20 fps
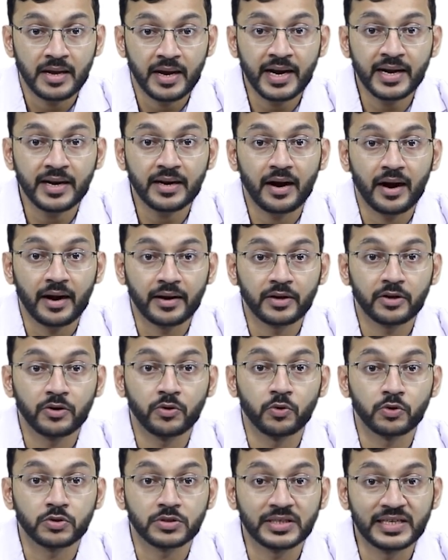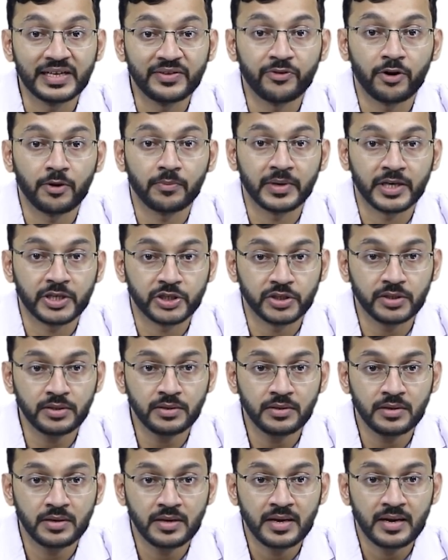it undergoes
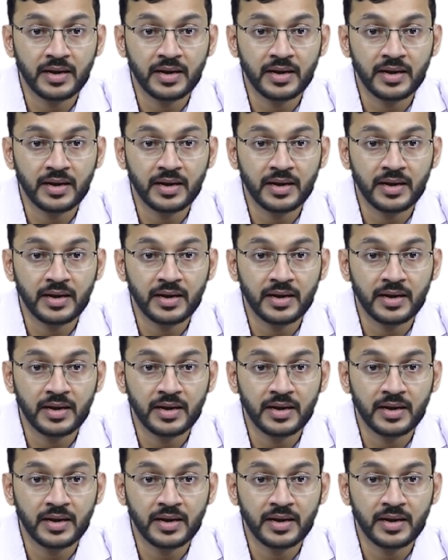deformation